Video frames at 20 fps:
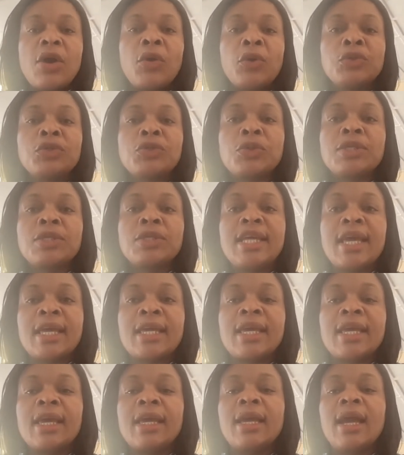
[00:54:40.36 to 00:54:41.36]
also
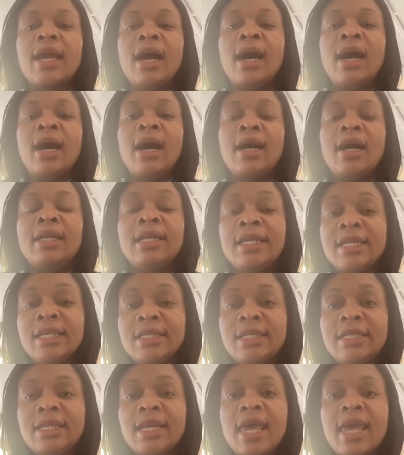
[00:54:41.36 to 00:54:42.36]
taking a
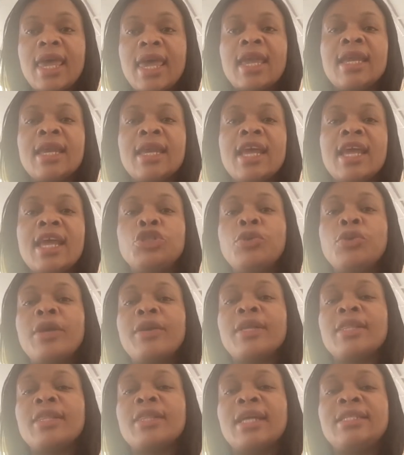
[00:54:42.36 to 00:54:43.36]
lead in
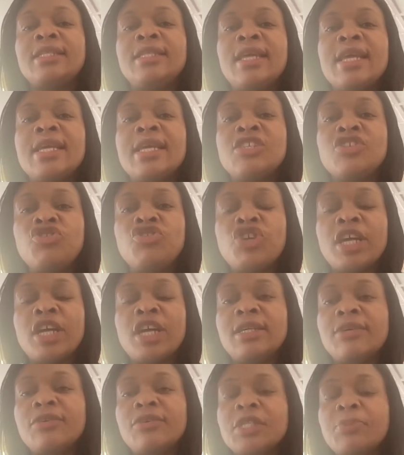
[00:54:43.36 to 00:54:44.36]
ensuring that there is
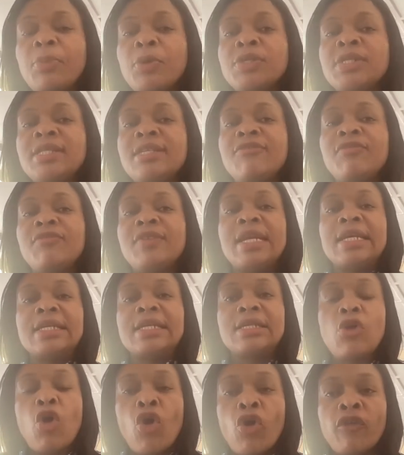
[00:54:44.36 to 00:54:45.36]
gender
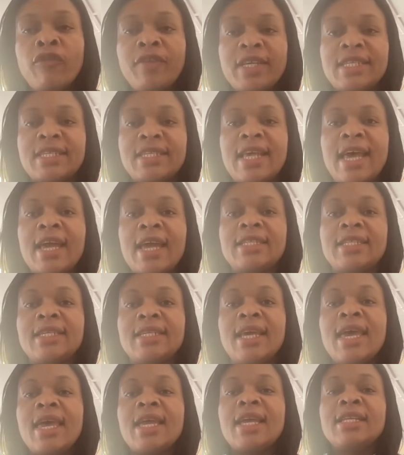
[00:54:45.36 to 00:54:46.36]
responsiveness oversight
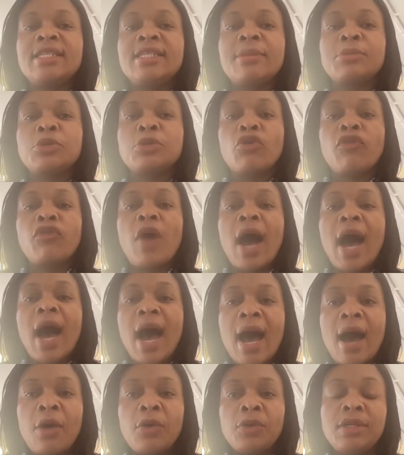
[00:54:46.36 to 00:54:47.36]
in terms of
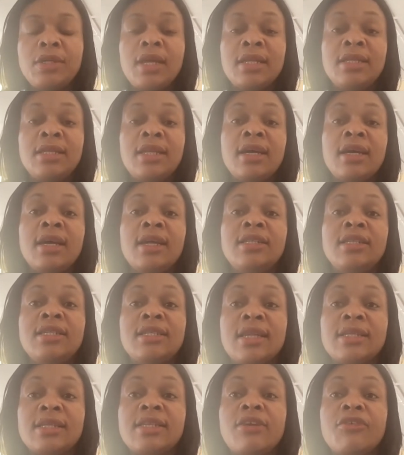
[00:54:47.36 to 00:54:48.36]
how the
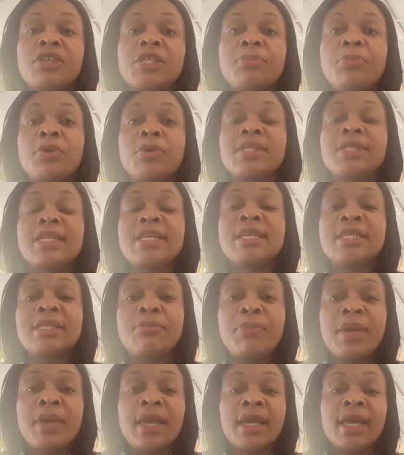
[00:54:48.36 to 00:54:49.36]
disaster response is
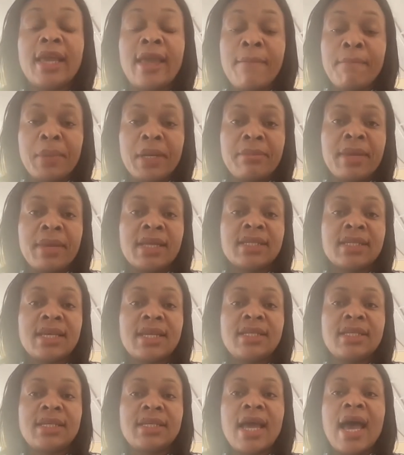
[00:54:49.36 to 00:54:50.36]
being
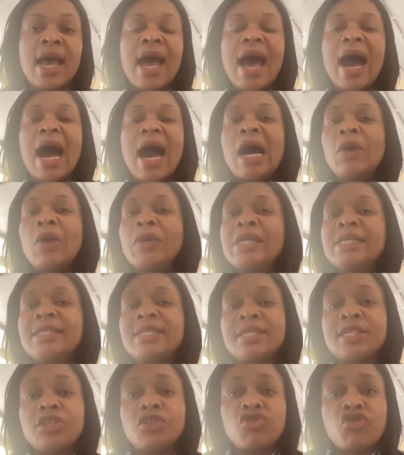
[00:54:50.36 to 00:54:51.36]
implemented, how it
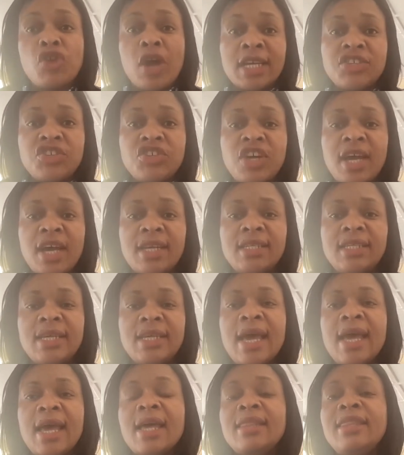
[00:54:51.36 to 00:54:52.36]
is structured,
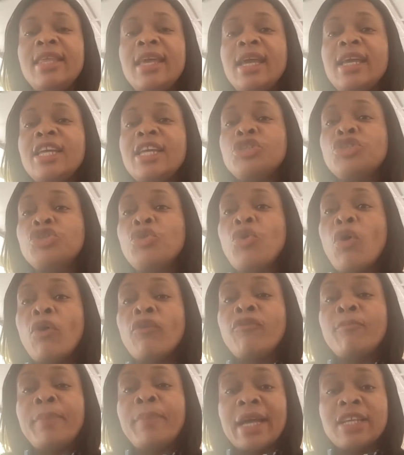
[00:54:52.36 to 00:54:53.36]
the issue
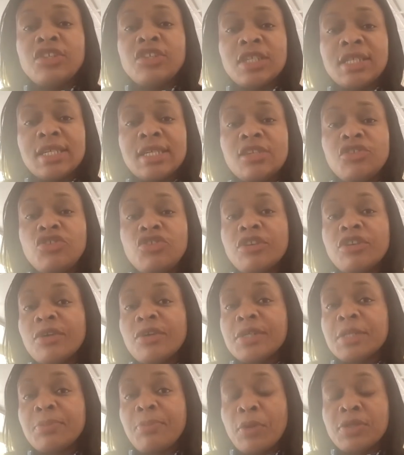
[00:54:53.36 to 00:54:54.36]
of budgeting, gender
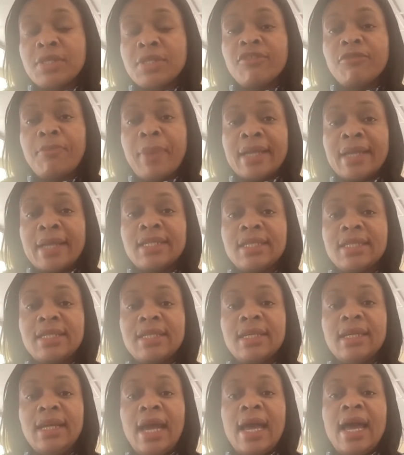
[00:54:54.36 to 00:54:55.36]
responsive
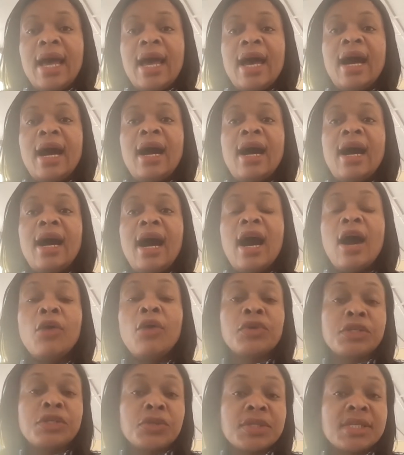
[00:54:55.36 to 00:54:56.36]
budgeting, how
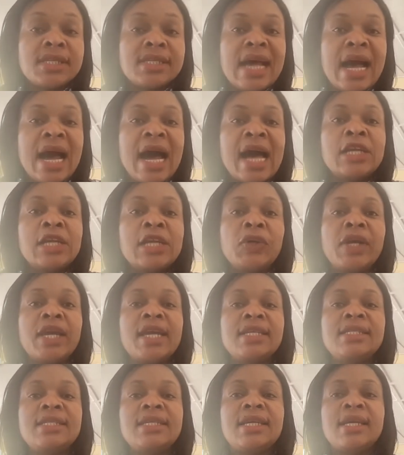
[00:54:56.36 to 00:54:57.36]
resources are
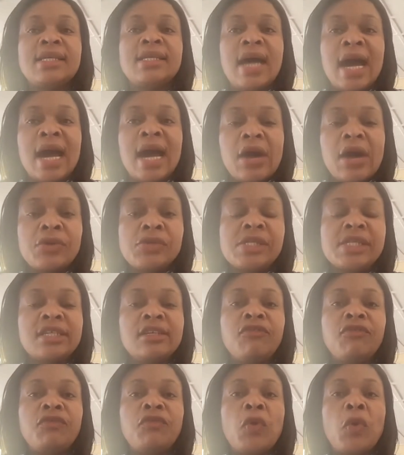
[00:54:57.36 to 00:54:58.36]
allocated,
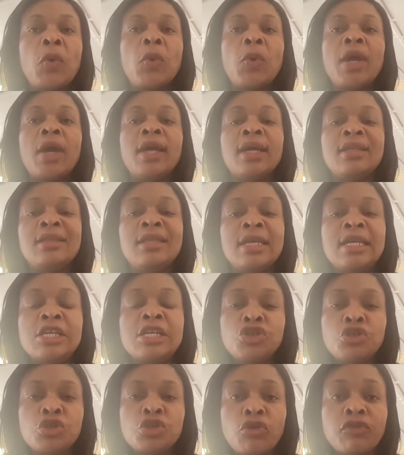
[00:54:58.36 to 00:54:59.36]
accounted for, the
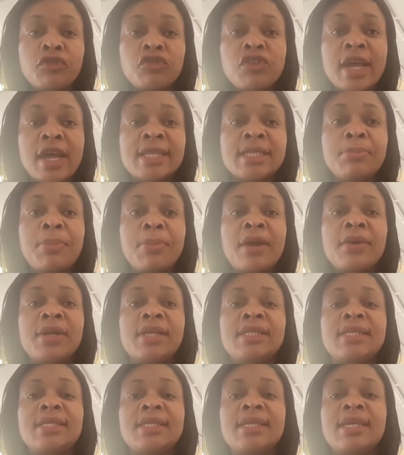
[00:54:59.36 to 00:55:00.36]
issues of
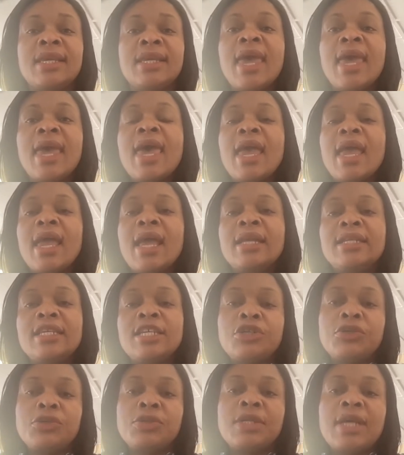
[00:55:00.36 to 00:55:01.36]
transparency and
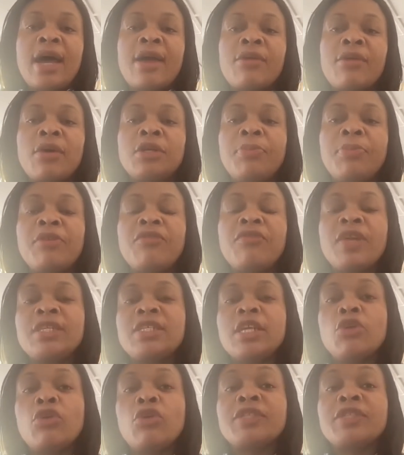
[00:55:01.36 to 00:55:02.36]
issues around prevention